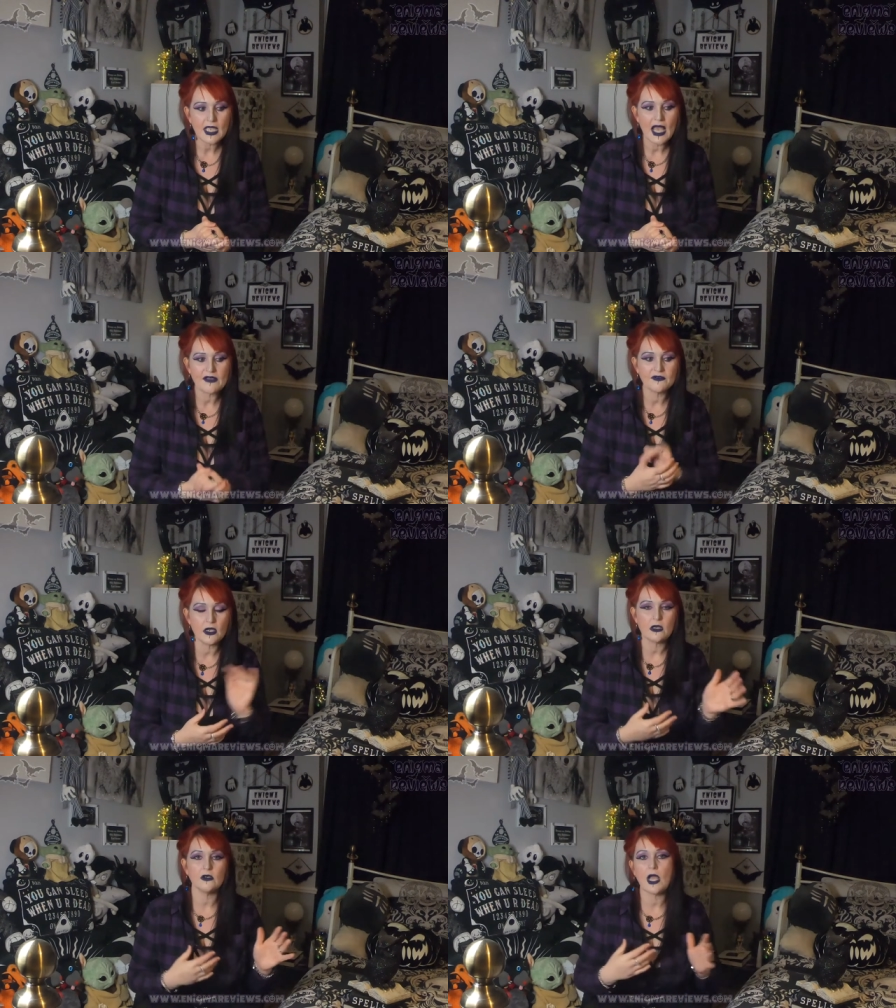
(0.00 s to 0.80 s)
I'm
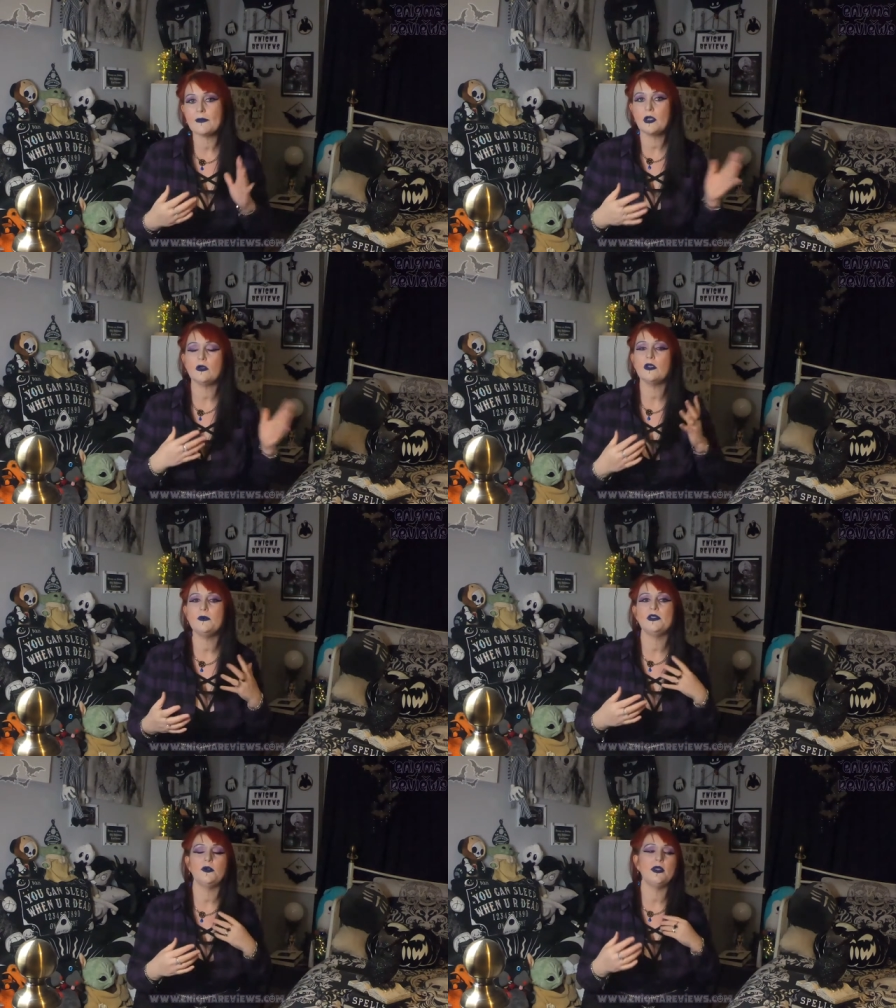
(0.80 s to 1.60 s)
not
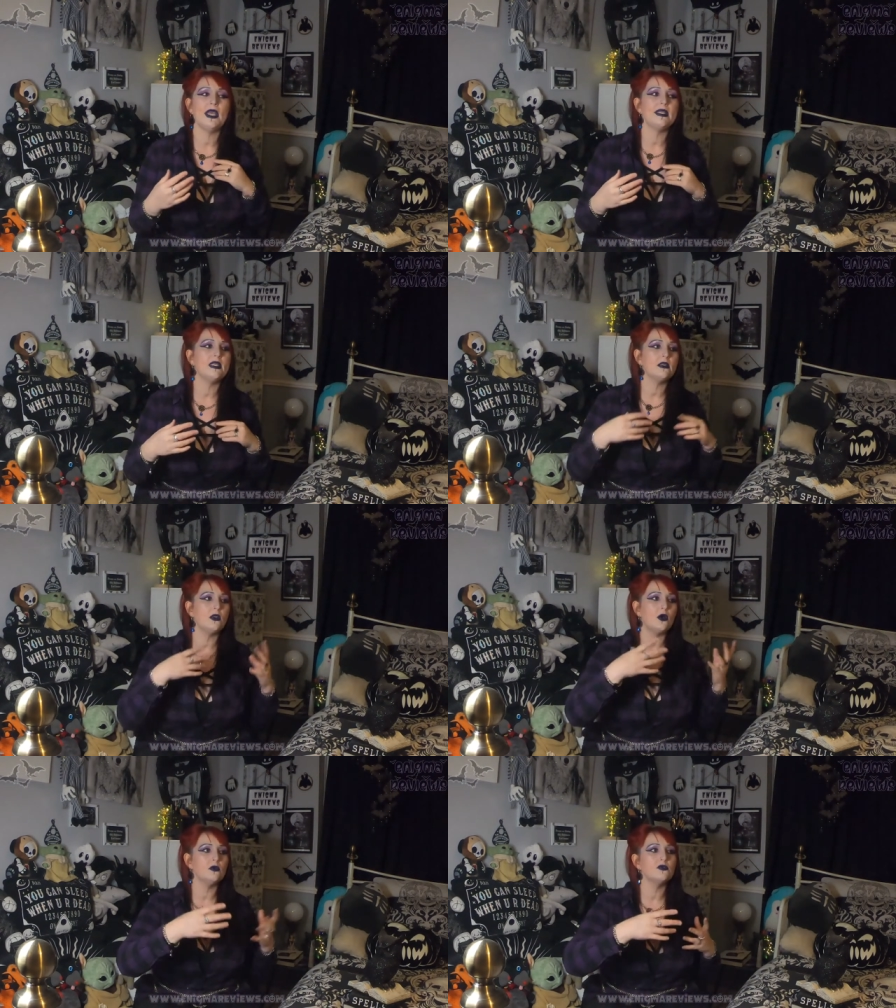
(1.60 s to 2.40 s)
going to be doing any
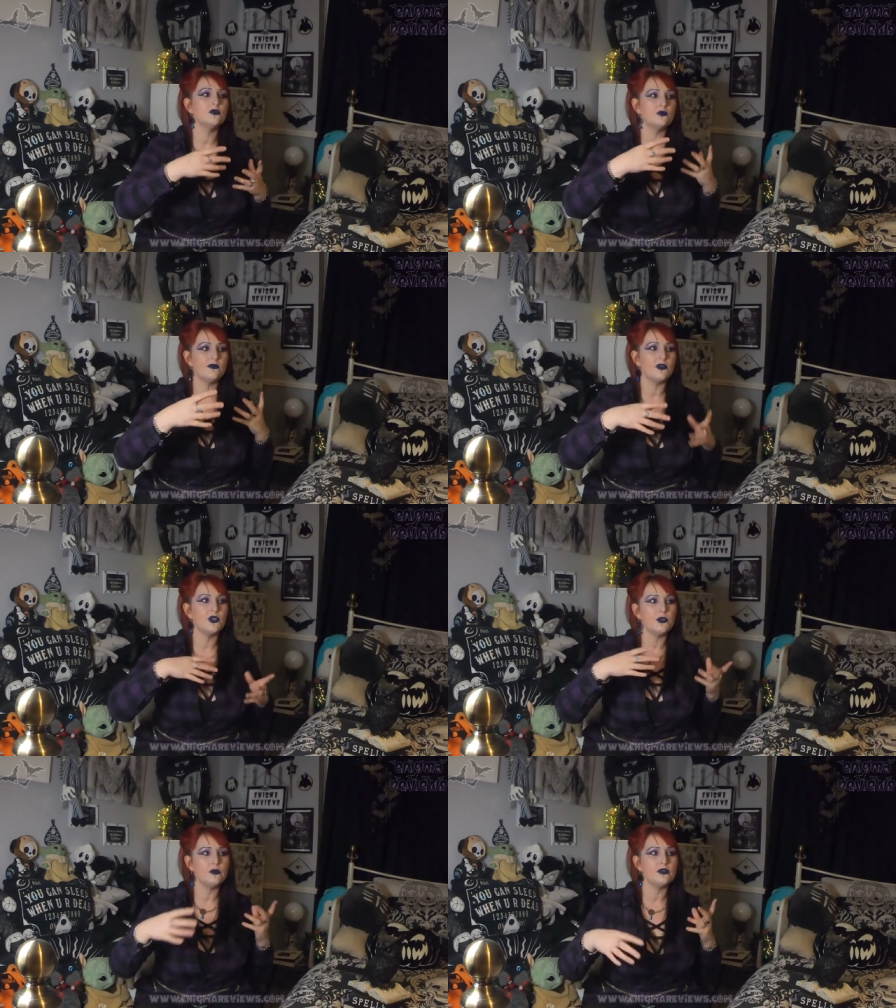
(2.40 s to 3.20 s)
clothes
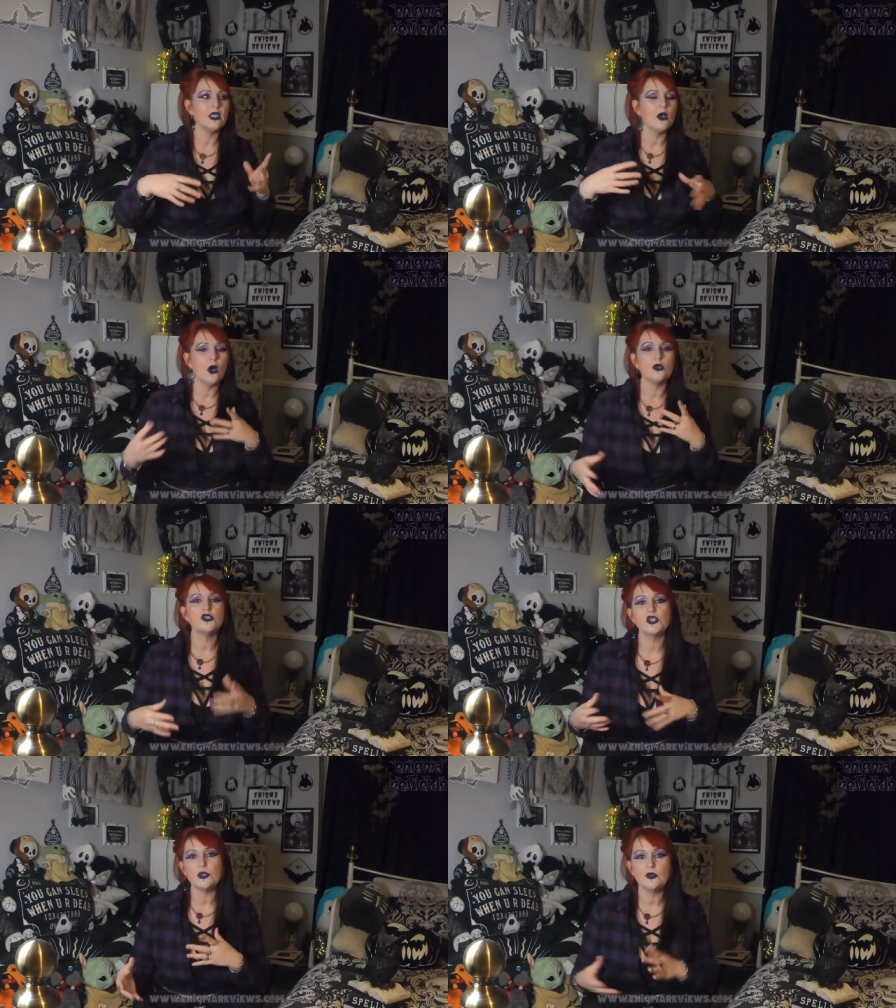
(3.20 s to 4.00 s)
reviews or
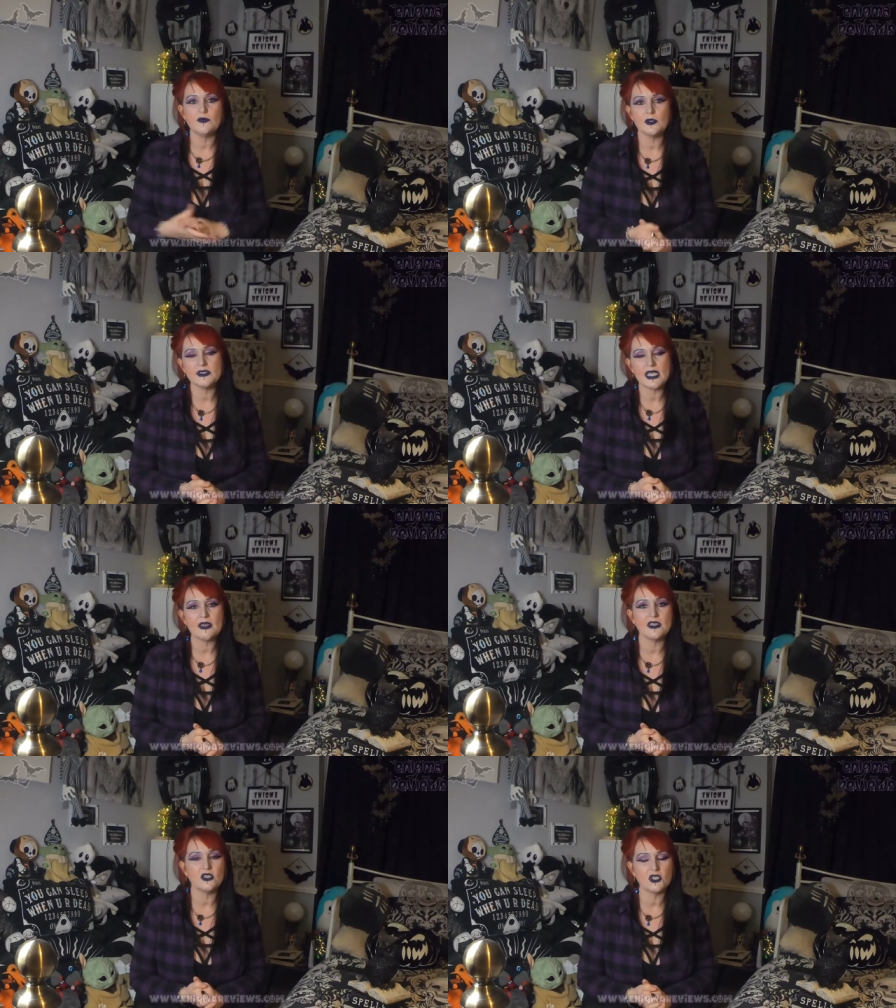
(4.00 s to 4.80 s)
shoe reviews
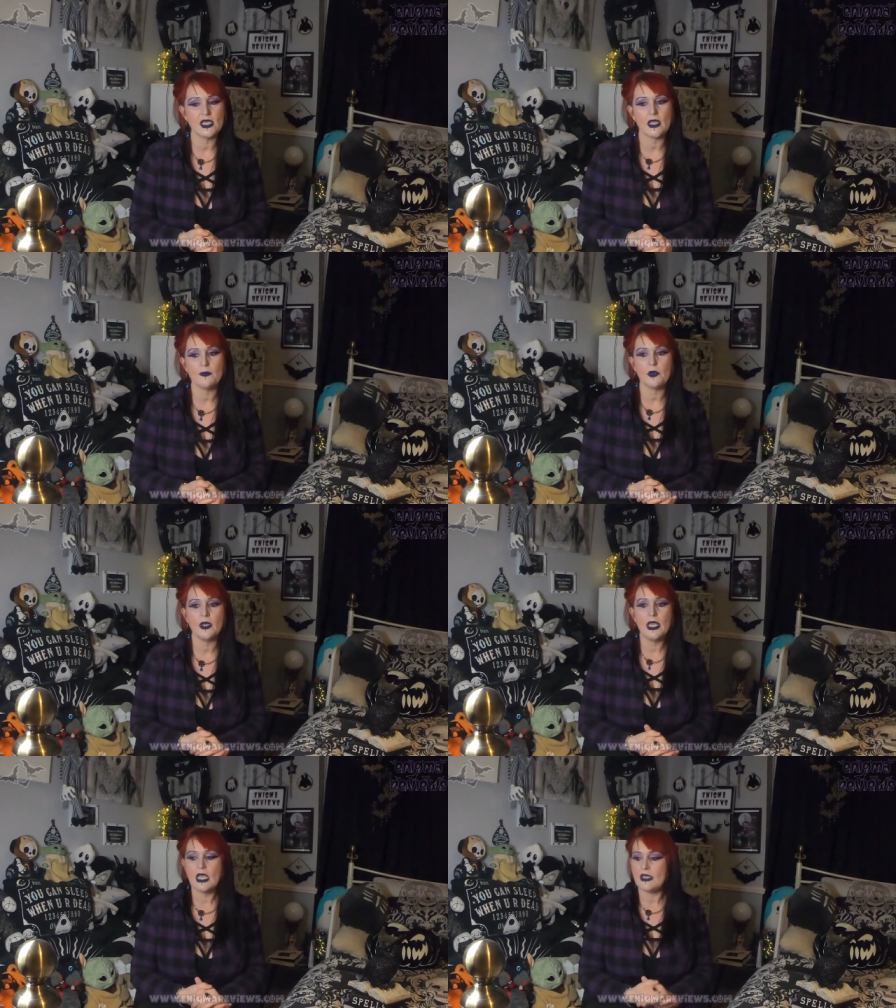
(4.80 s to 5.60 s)
now this year,
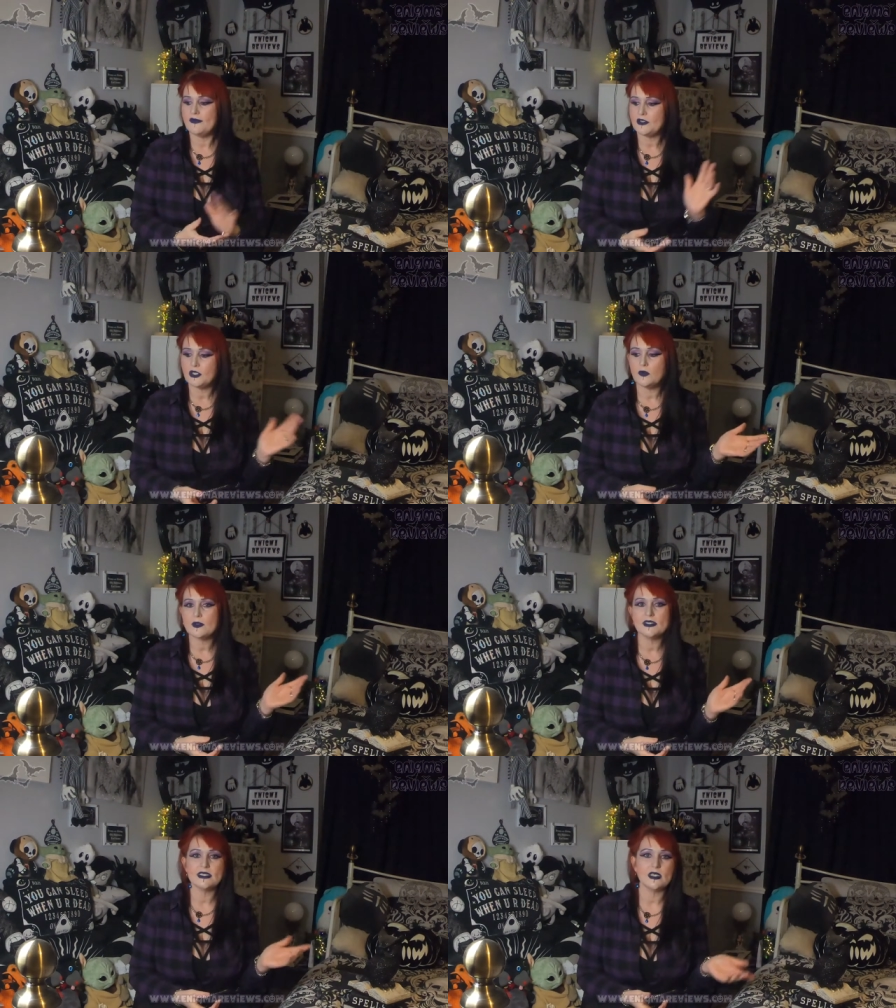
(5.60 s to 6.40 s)
but if you do
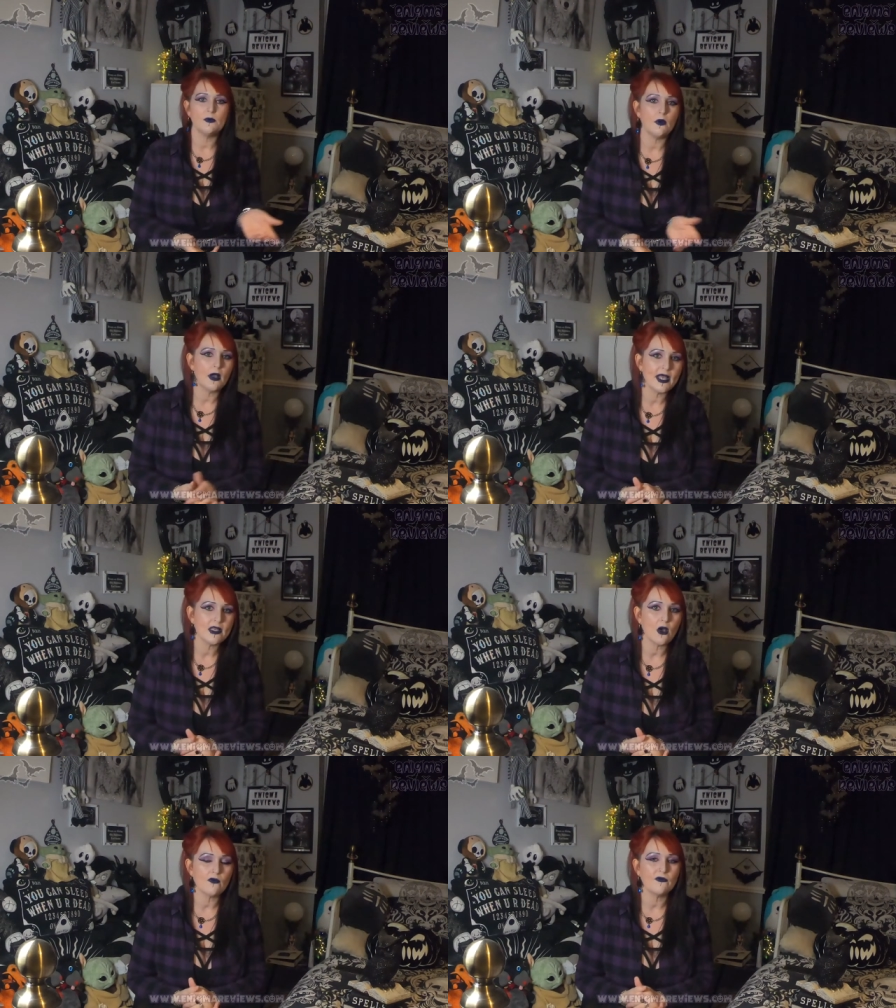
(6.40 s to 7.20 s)
want to see what I
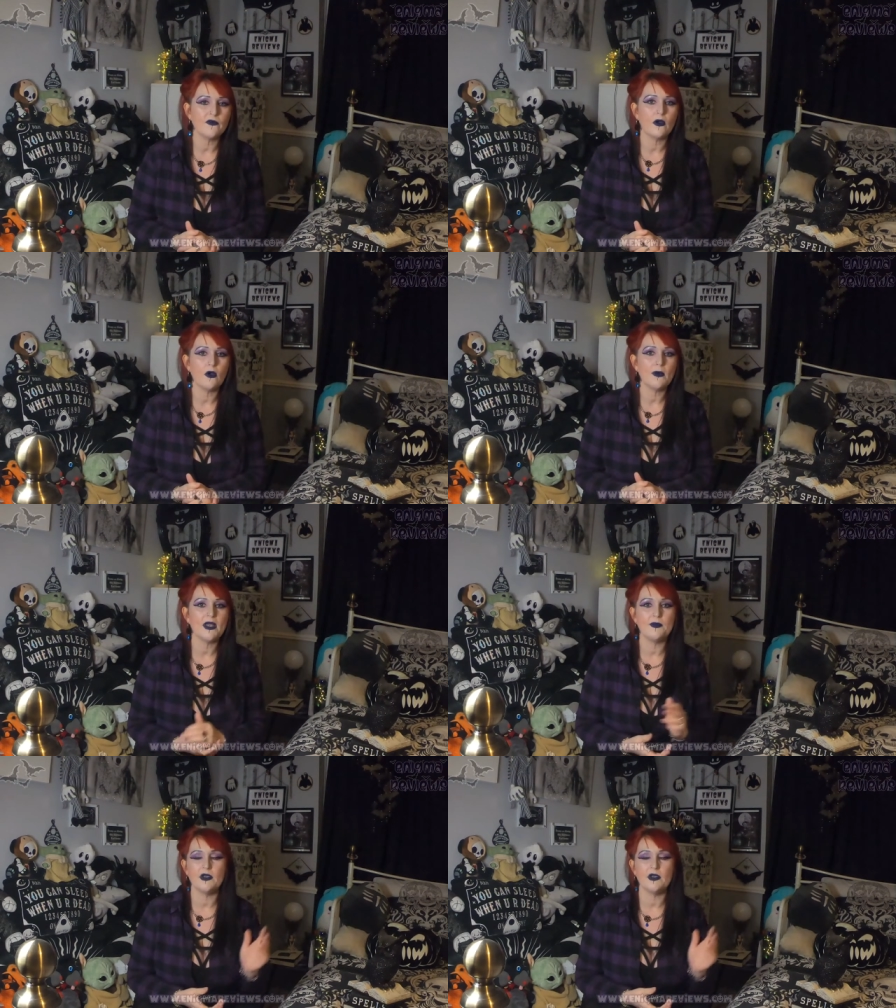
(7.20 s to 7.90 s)
got for my